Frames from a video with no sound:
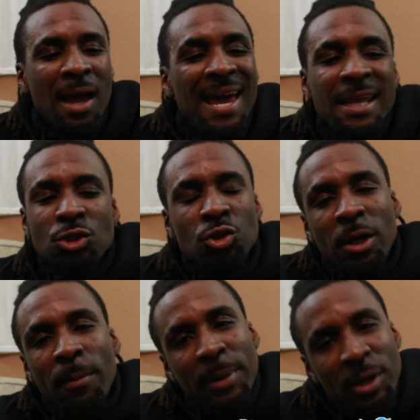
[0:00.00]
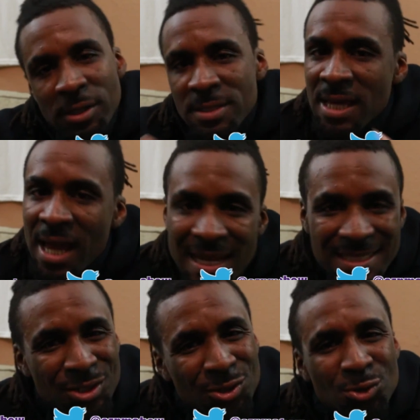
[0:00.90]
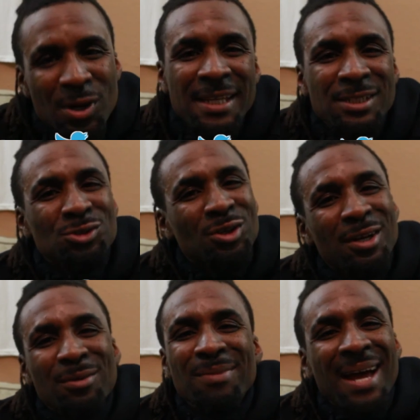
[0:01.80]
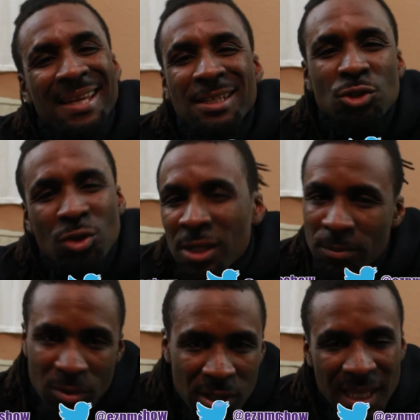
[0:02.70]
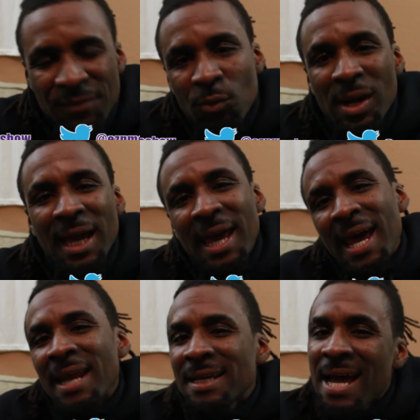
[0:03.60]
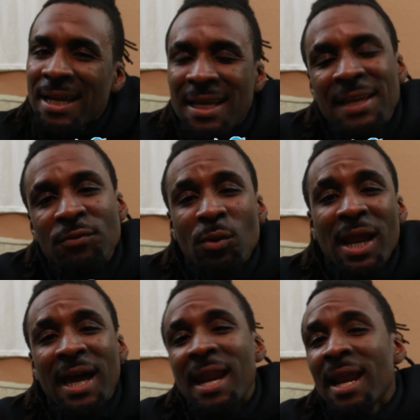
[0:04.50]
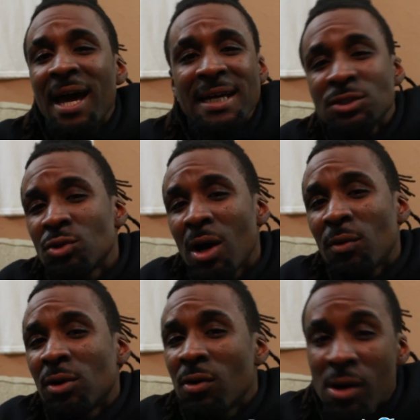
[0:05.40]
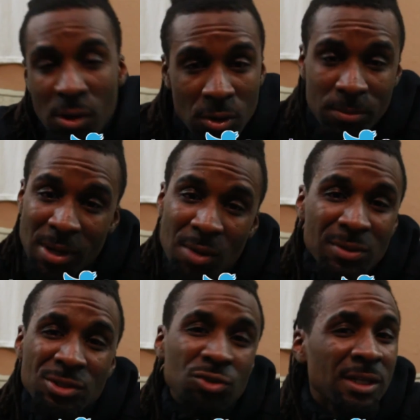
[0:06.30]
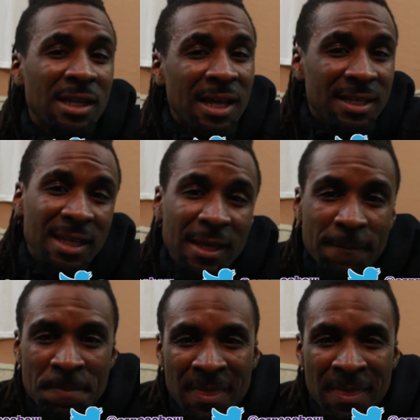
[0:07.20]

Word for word: I didn't drink beers in high school. I didn't drink. I didn't drink, bro. Even when I got out of high, even when I got out of high school, I was grown, bro. I wasn't drinking like that.